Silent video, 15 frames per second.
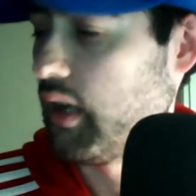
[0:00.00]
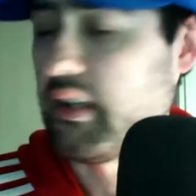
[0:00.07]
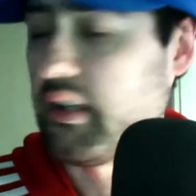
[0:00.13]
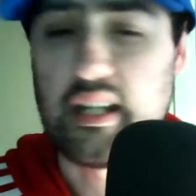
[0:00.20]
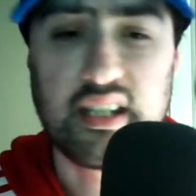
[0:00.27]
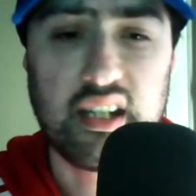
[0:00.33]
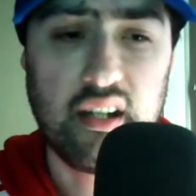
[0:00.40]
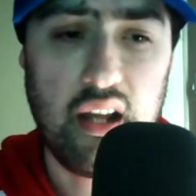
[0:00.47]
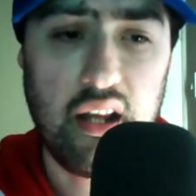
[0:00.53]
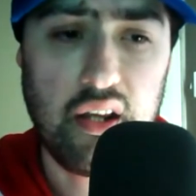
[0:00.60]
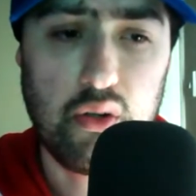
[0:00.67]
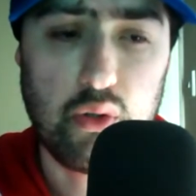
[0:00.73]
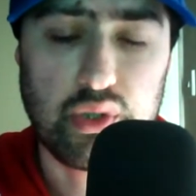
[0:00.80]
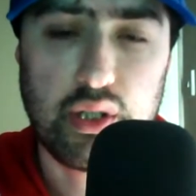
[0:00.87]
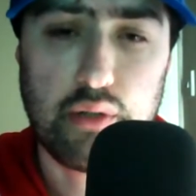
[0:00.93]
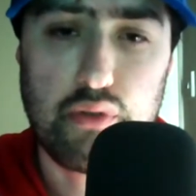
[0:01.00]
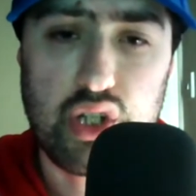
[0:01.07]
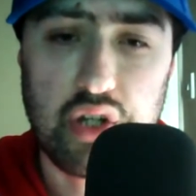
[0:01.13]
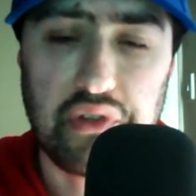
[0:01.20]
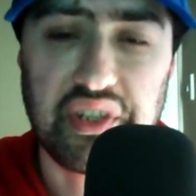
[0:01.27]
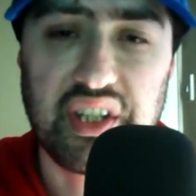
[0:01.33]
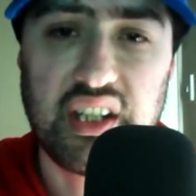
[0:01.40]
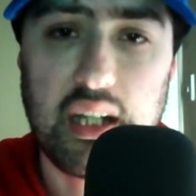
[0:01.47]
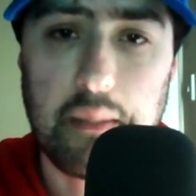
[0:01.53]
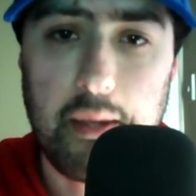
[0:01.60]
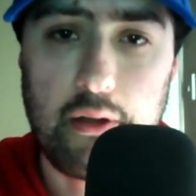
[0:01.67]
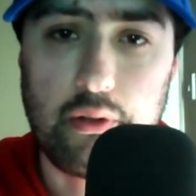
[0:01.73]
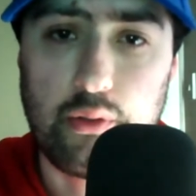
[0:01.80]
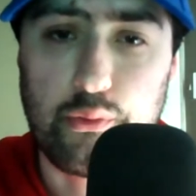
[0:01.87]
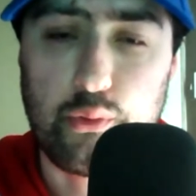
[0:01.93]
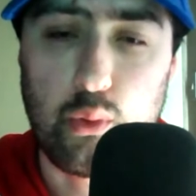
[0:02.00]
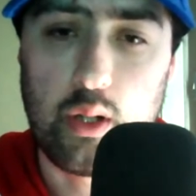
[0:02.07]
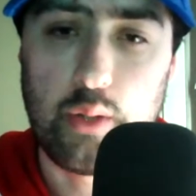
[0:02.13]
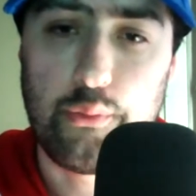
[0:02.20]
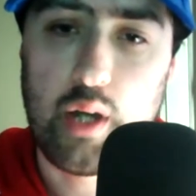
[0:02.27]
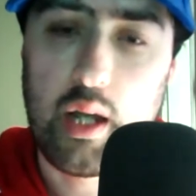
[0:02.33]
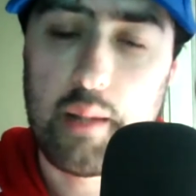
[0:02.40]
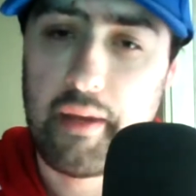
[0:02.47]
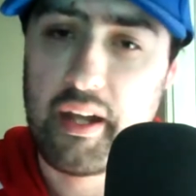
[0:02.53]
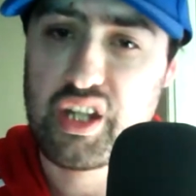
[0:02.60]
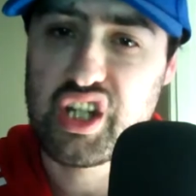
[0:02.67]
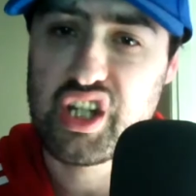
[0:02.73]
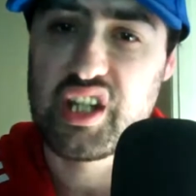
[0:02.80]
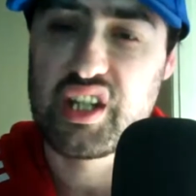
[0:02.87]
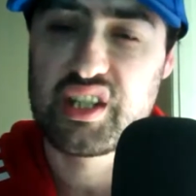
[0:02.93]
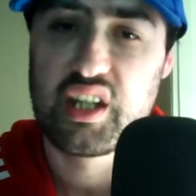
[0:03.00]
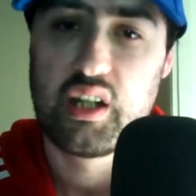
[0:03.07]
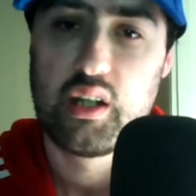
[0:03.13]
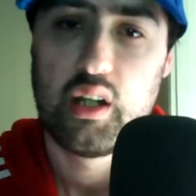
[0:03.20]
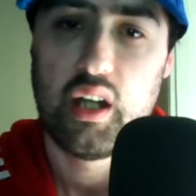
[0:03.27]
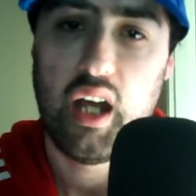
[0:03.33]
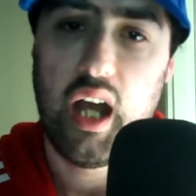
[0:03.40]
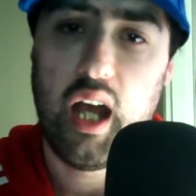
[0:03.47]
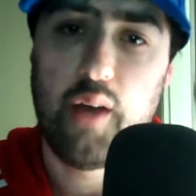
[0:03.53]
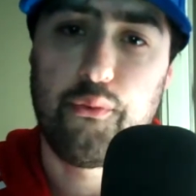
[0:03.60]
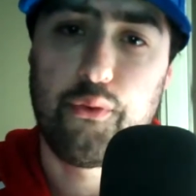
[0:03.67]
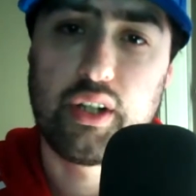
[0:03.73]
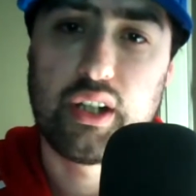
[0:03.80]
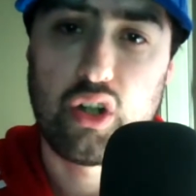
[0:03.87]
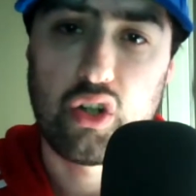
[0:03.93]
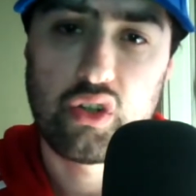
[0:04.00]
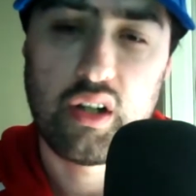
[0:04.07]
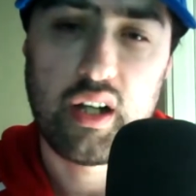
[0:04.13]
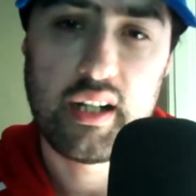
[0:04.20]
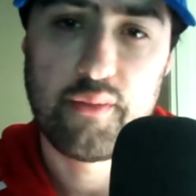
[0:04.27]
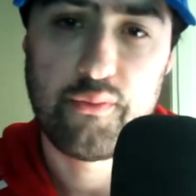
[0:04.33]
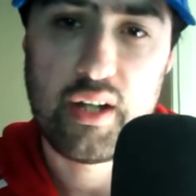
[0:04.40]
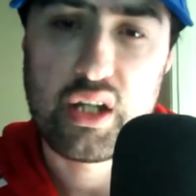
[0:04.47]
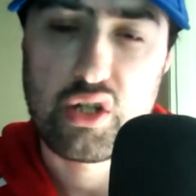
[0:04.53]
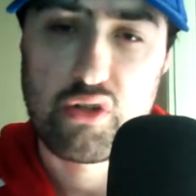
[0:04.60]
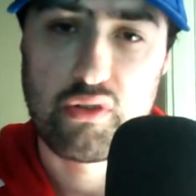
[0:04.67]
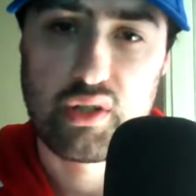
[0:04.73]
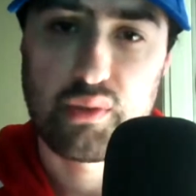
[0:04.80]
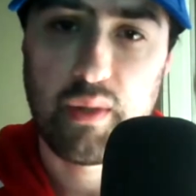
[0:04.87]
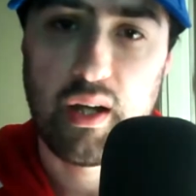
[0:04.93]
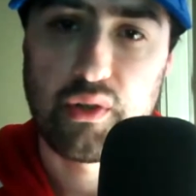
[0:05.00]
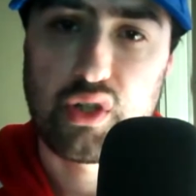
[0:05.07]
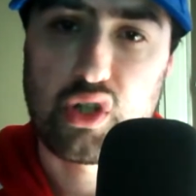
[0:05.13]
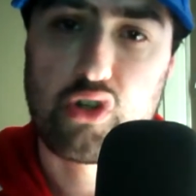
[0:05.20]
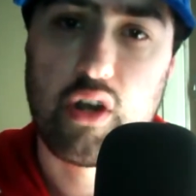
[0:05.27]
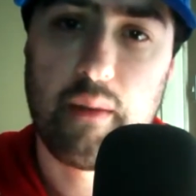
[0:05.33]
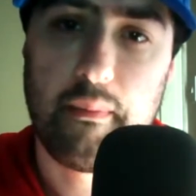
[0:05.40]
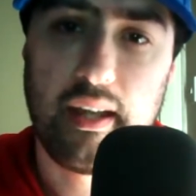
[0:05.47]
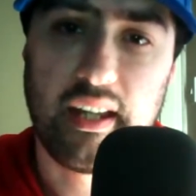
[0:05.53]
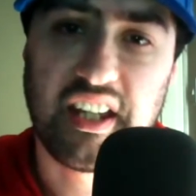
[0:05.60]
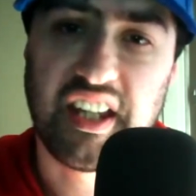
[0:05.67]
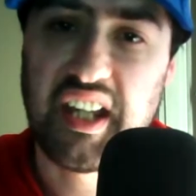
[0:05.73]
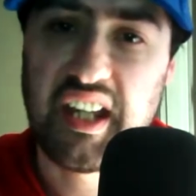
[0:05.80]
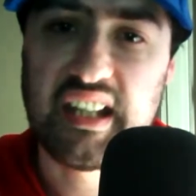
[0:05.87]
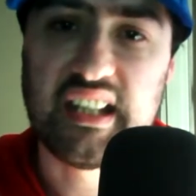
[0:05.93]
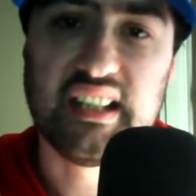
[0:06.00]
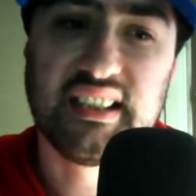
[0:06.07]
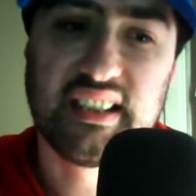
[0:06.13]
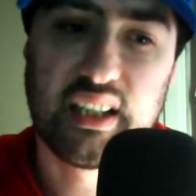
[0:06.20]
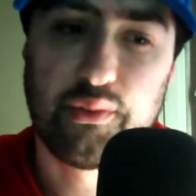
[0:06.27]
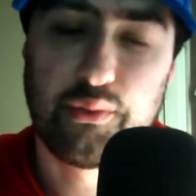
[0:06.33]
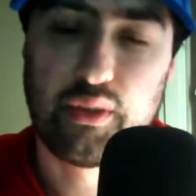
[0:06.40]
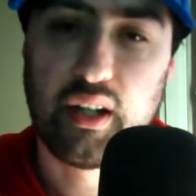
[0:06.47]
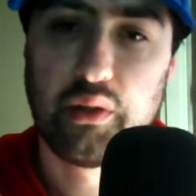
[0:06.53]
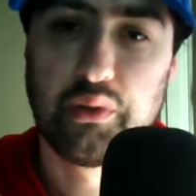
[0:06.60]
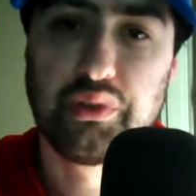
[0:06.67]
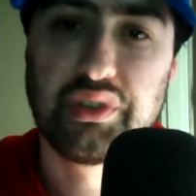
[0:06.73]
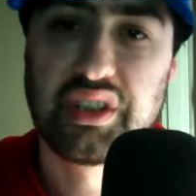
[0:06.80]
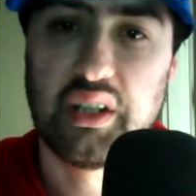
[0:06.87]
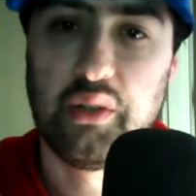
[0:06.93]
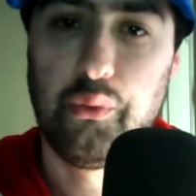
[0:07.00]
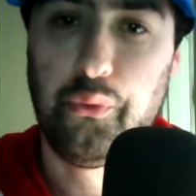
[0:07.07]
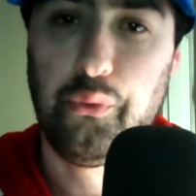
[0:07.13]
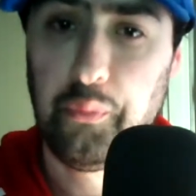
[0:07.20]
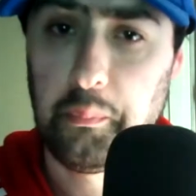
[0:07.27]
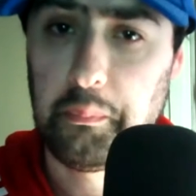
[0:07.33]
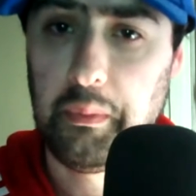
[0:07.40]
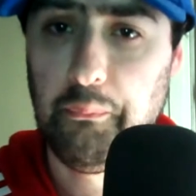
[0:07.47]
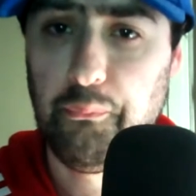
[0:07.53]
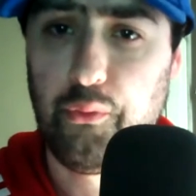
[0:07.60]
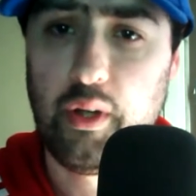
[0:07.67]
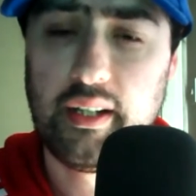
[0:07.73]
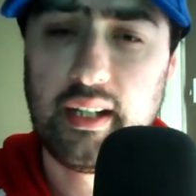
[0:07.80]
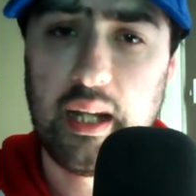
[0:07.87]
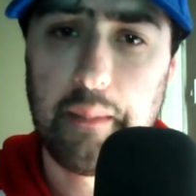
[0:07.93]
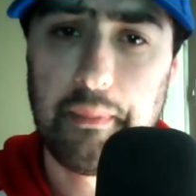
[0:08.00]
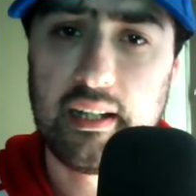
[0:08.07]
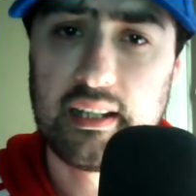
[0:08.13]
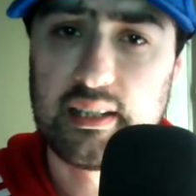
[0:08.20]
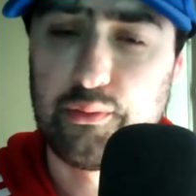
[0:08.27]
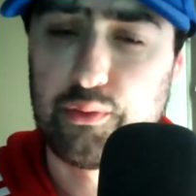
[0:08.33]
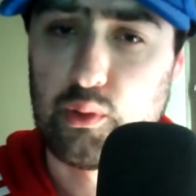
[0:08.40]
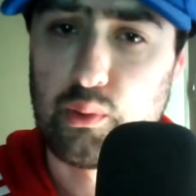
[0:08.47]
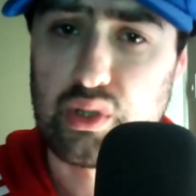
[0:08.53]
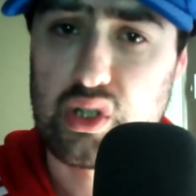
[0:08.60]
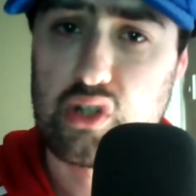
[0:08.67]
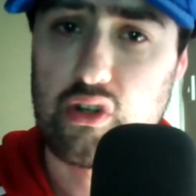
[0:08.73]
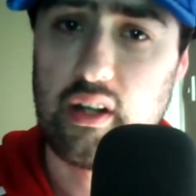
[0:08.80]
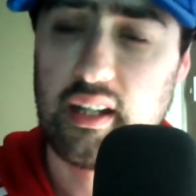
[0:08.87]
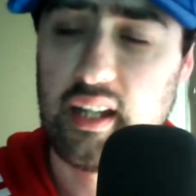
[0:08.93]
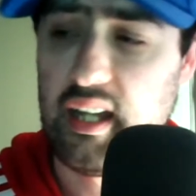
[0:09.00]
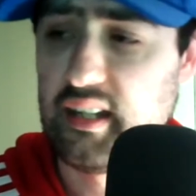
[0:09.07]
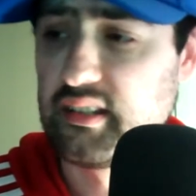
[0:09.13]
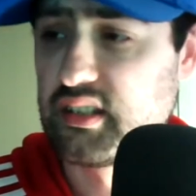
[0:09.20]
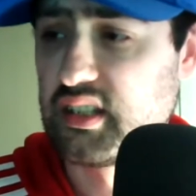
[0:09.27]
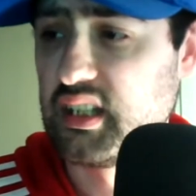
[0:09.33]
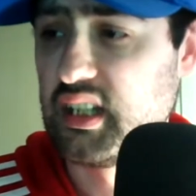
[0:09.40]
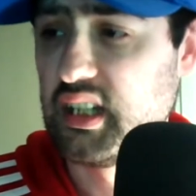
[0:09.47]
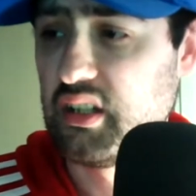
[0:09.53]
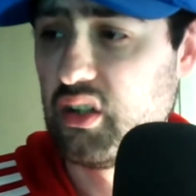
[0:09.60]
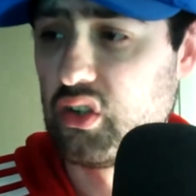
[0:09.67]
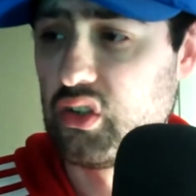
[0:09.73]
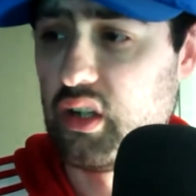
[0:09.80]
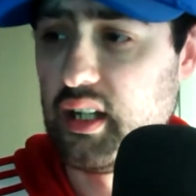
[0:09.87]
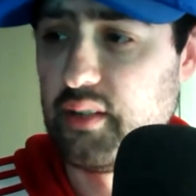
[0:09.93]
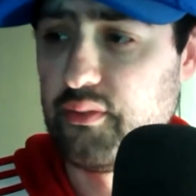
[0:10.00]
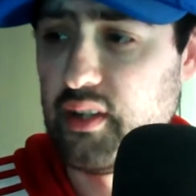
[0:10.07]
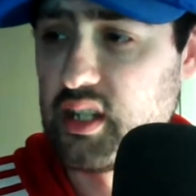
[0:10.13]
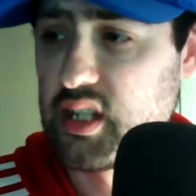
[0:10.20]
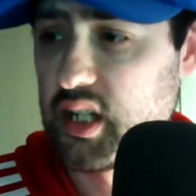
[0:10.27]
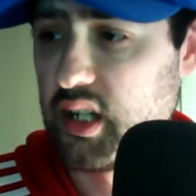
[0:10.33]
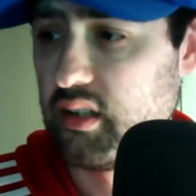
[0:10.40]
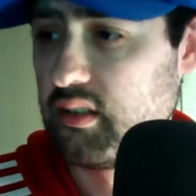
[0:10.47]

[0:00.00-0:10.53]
Okay, so they're also reducing the amount of qualifying matches for the online adventure as well to try and make it easier for those who've been finding it a bit difficult to try and get into the online adventure.